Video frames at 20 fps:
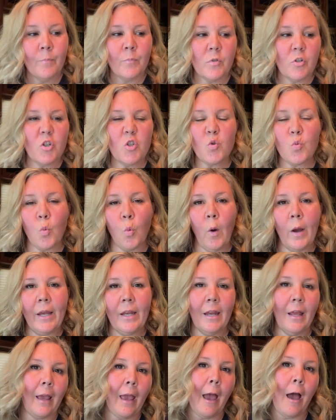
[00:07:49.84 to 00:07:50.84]
just
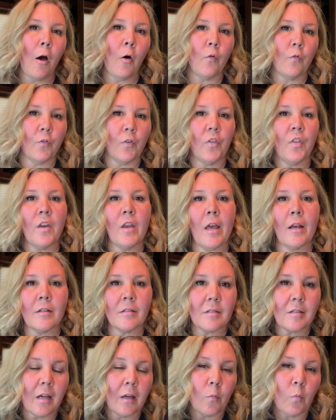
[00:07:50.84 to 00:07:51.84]
waiting out for the
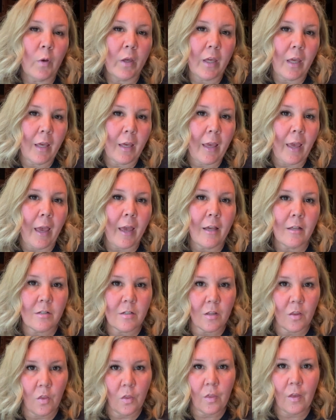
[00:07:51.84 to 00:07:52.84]
next time we can get
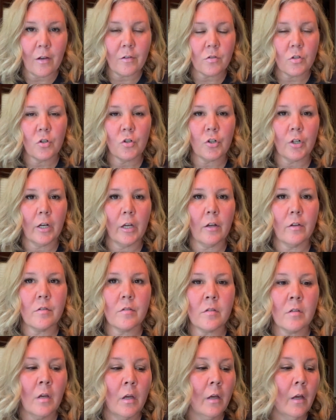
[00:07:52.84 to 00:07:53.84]
into the 1,000 Trails